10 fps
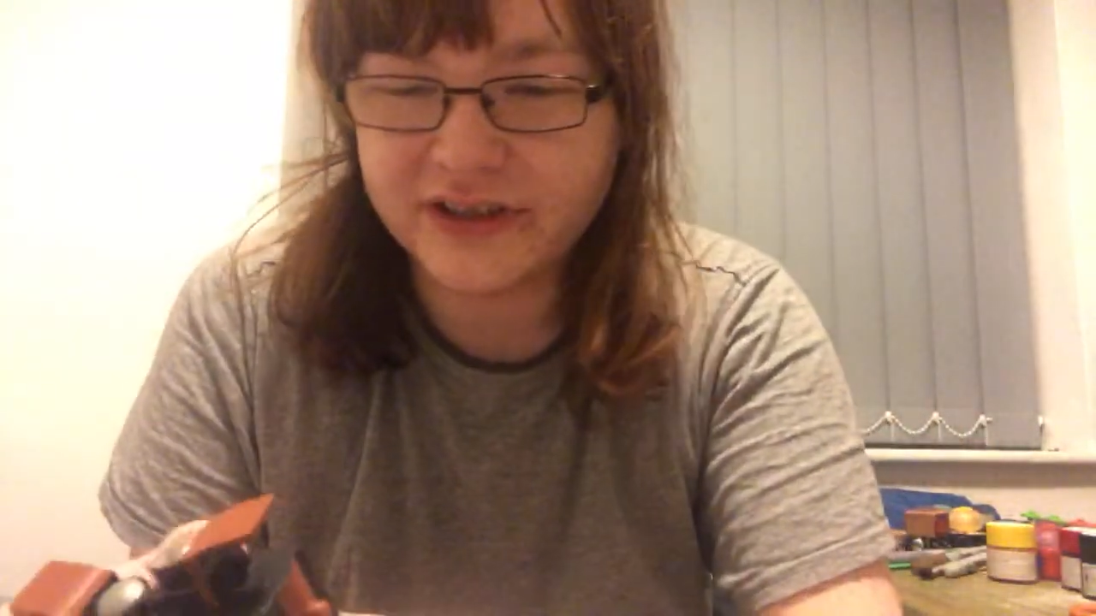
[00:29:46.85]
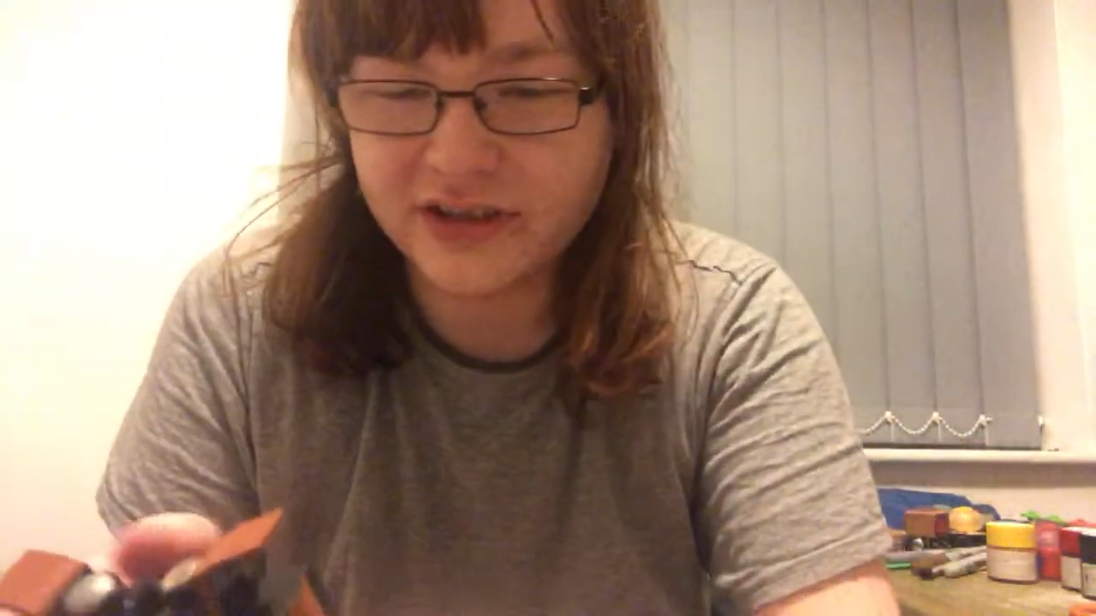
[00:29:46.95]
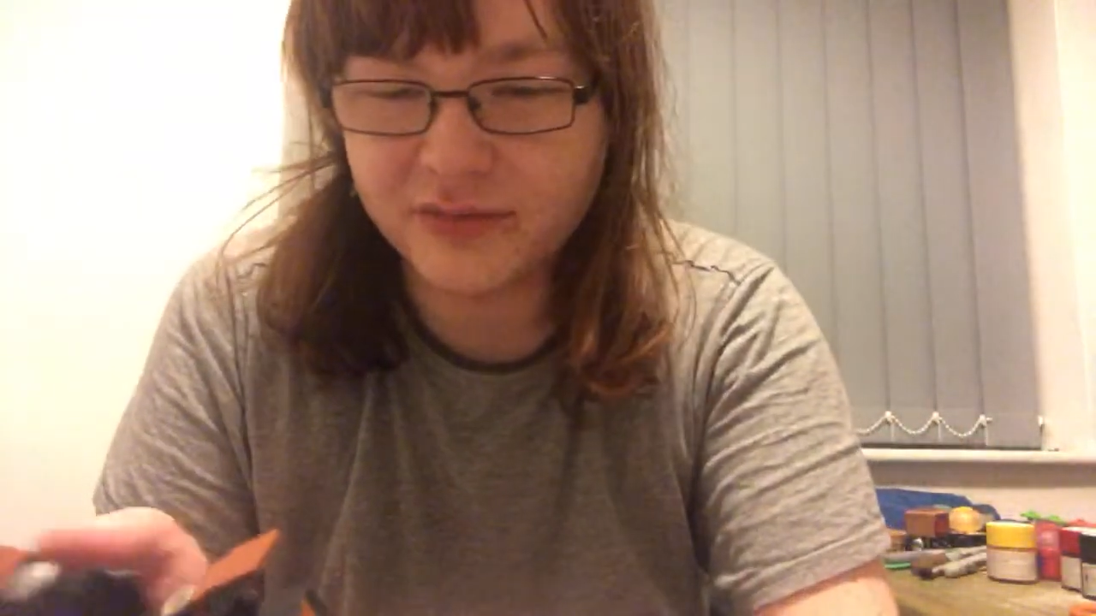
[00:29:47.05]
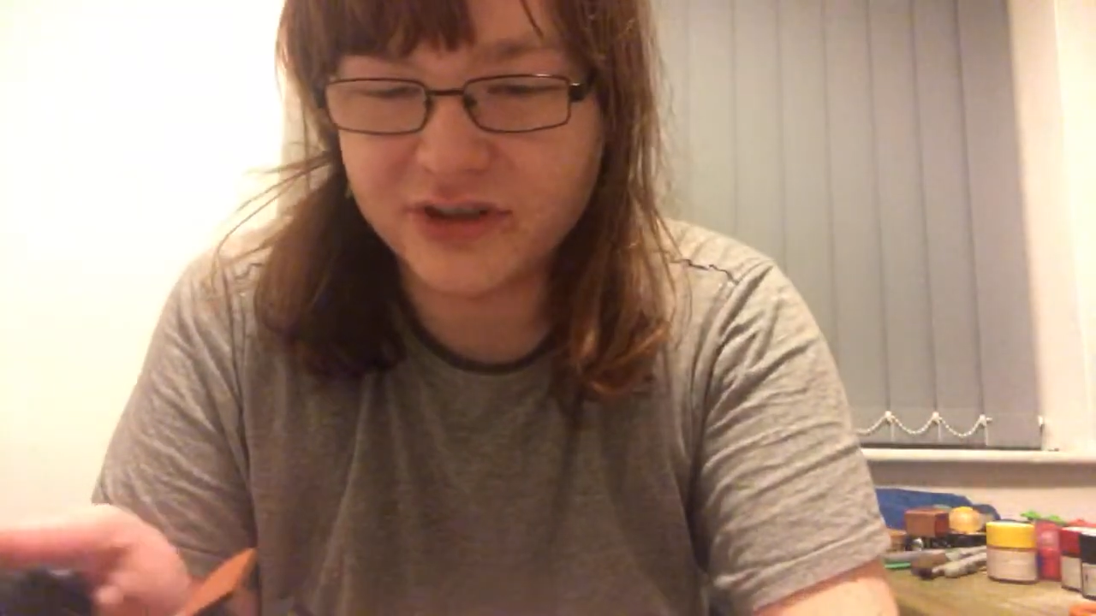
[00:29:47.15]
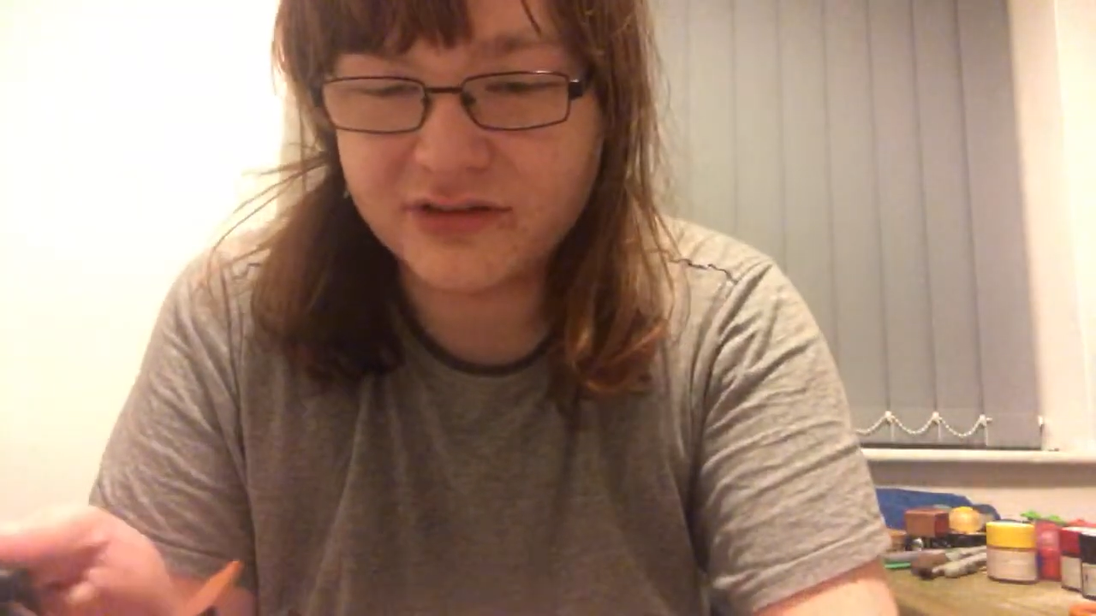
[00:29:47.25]

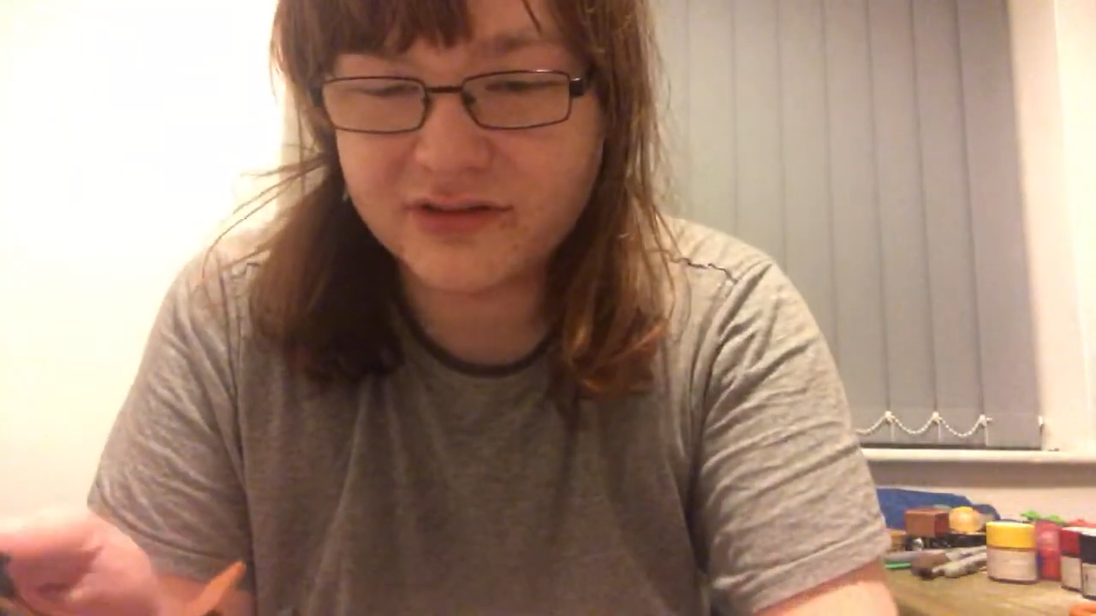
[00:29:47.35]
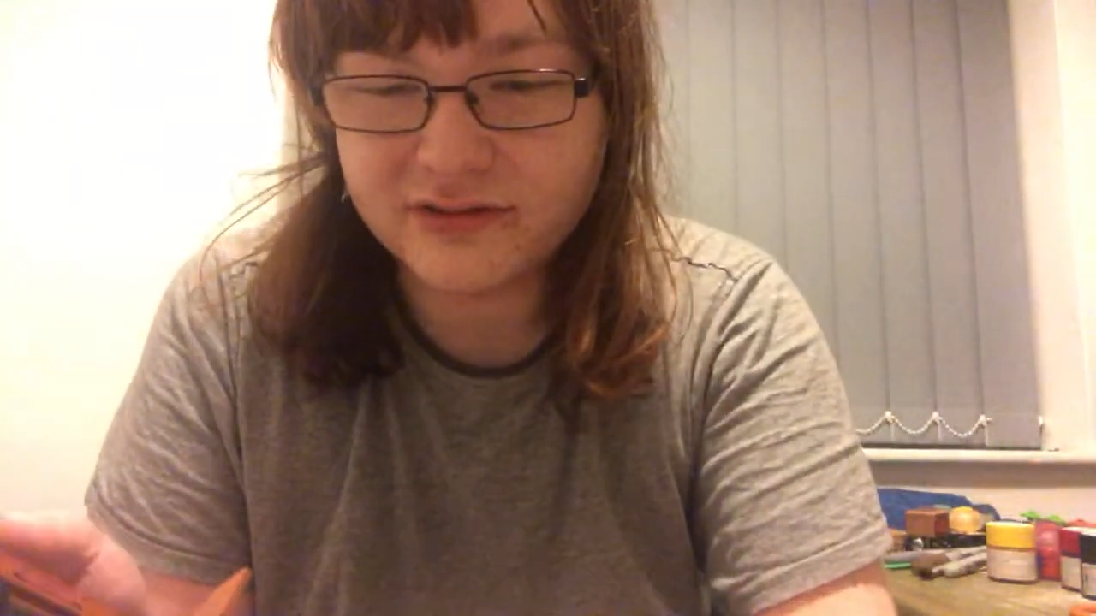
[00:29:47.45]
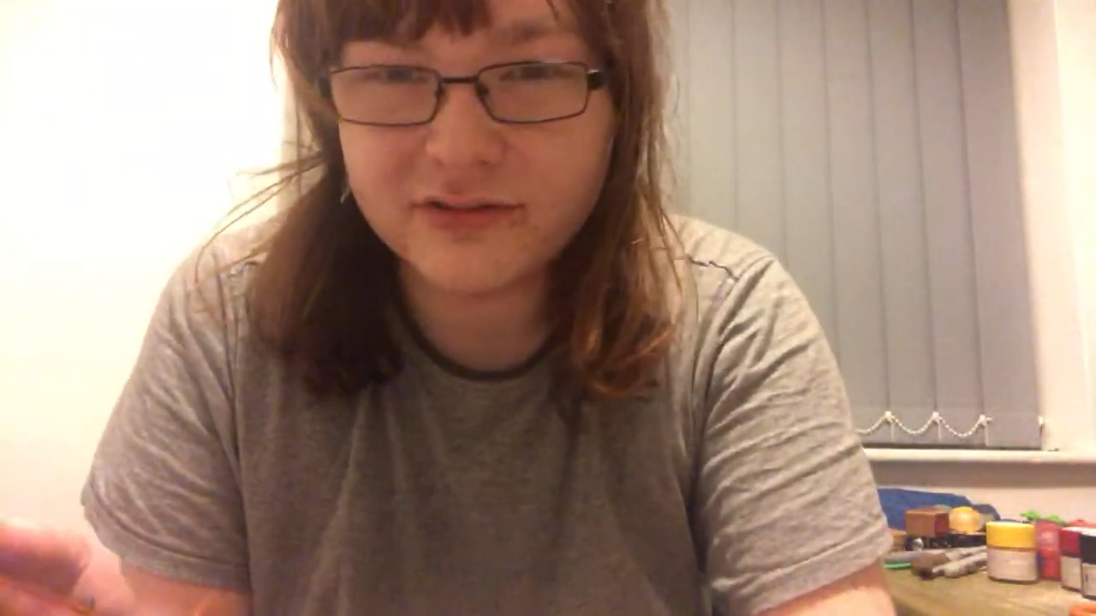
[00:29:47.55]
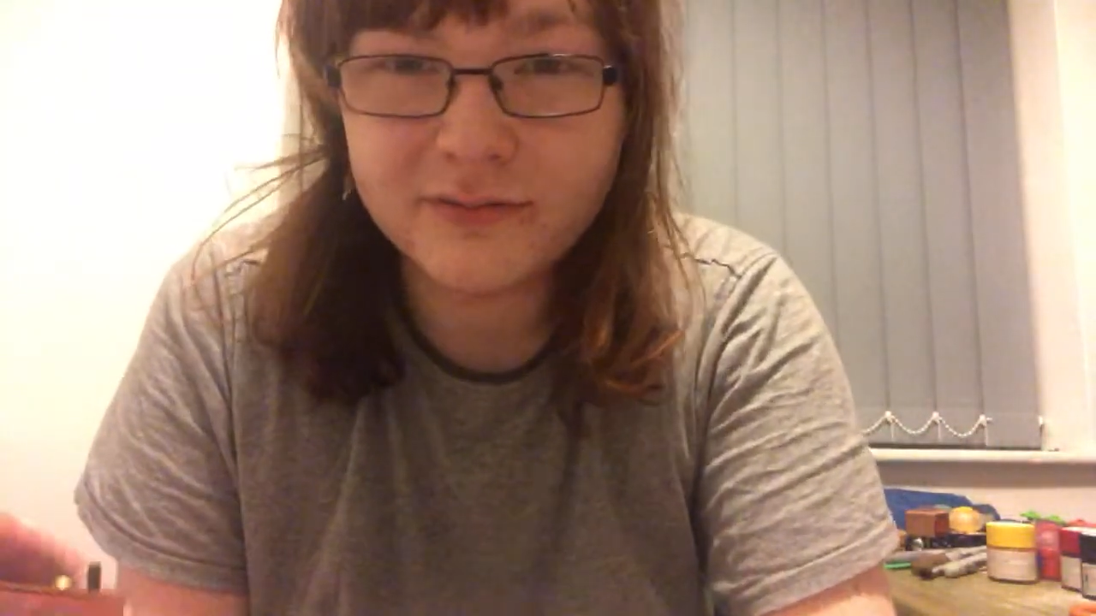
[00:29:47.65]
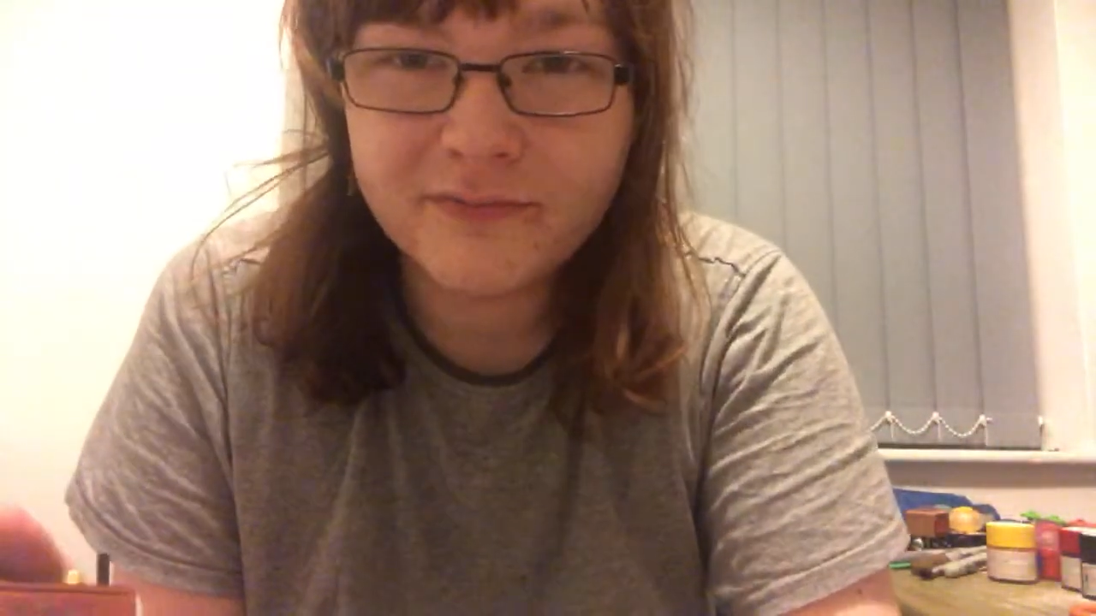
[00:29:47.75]
though, but cool.